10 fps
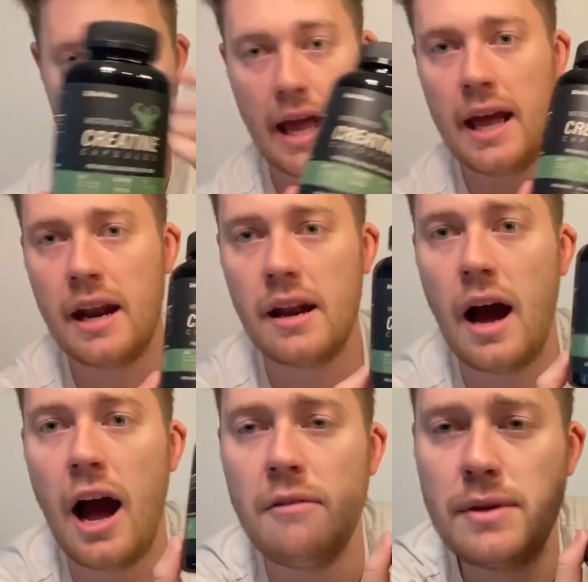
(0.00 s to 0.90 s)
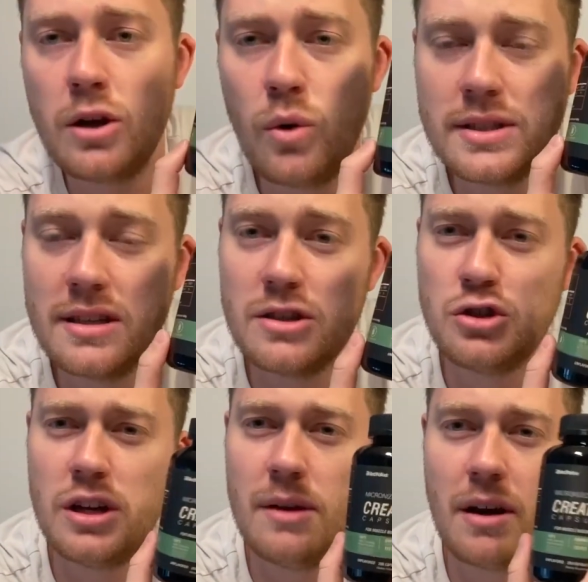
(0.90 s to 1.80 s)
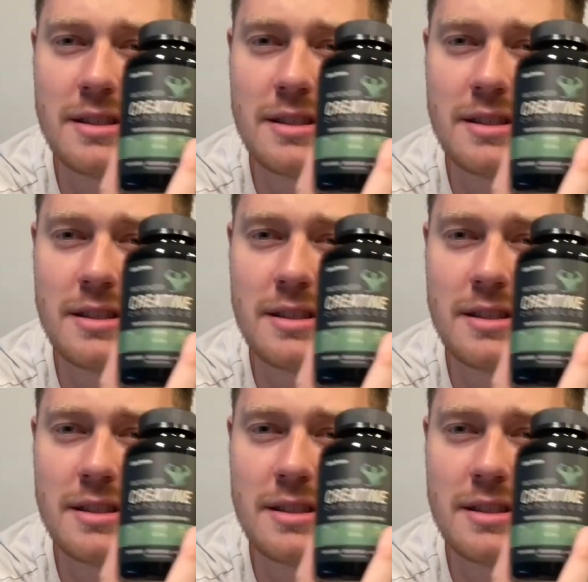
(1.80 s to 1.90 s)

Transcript: And I've been going to the gym,